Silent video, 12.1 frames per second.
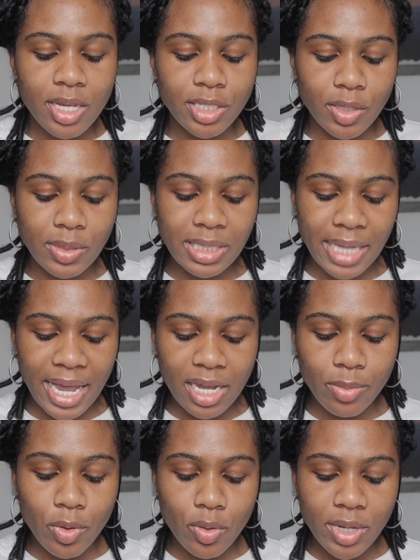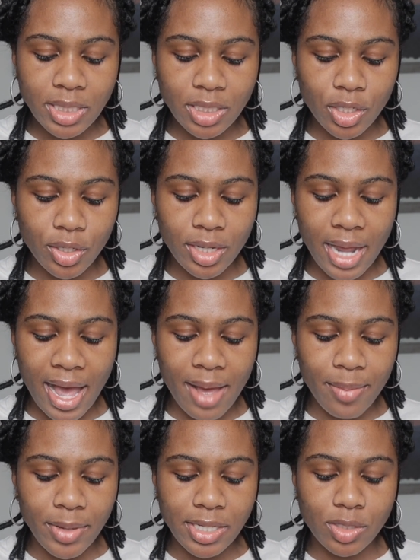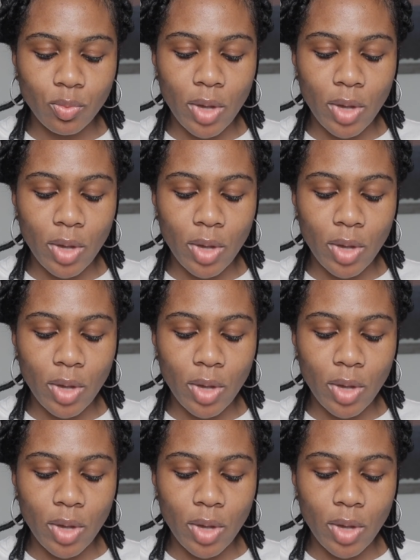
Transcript: So Scannable is a good app as